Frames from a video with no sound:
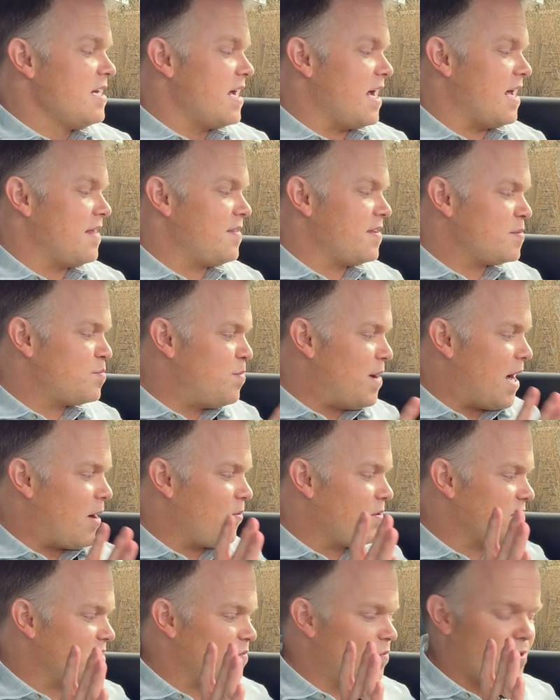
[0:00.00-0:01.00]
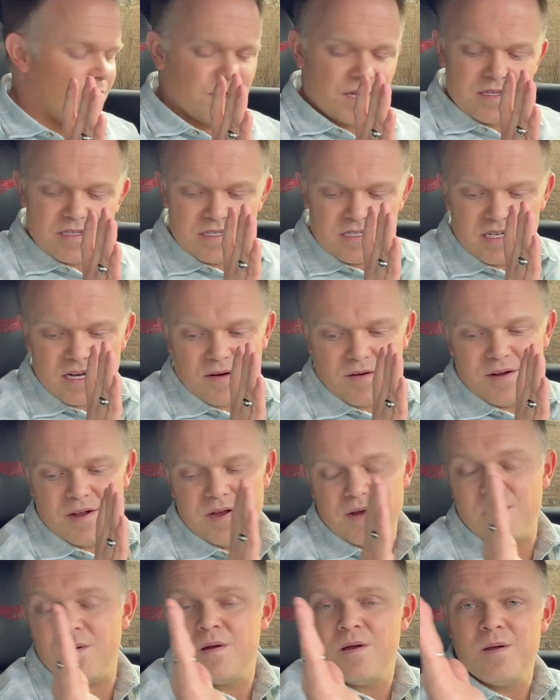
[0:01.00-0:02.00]
And this Bowers & Wilkins
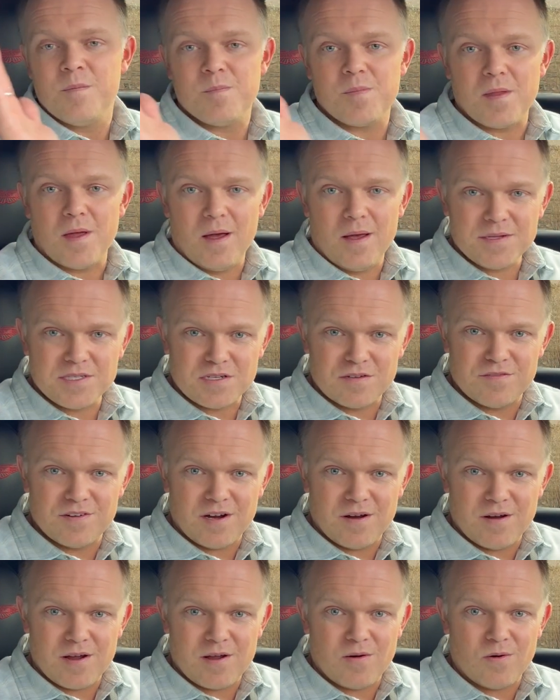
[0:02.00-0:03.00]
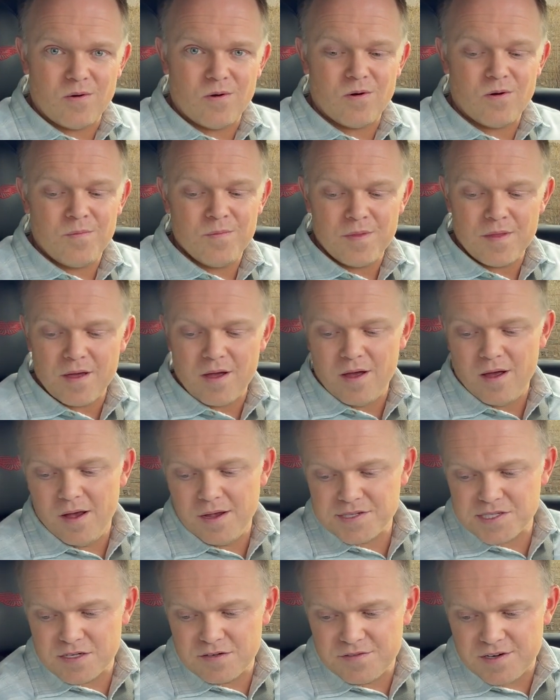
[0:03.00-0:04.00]
stereo, also very cool,
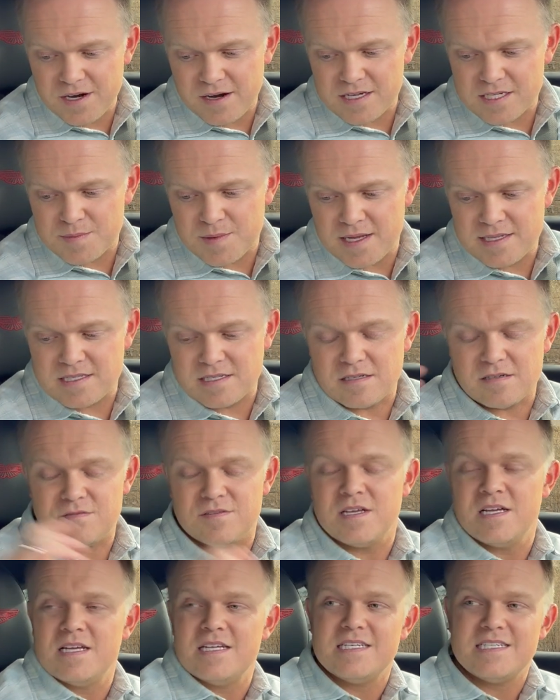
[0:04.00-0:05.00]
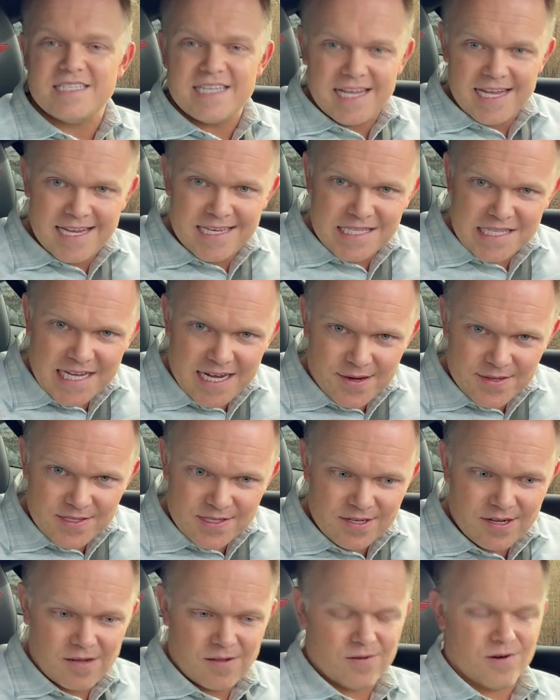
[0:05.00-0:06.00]
also very expensive,
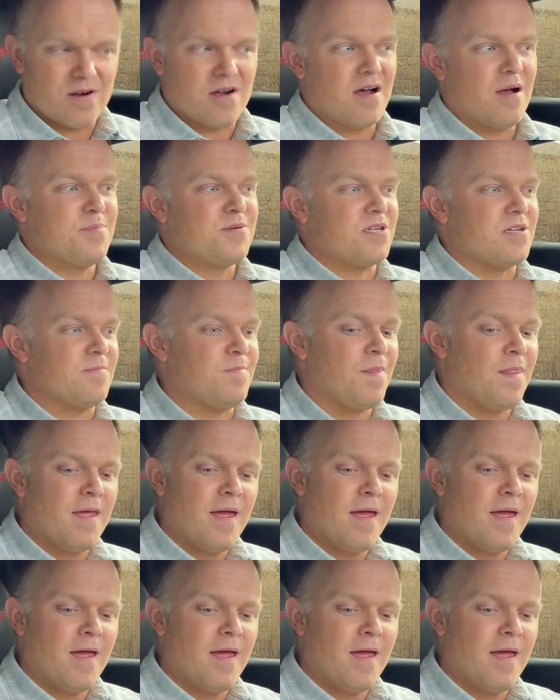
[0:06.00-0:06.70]
$10,000 option.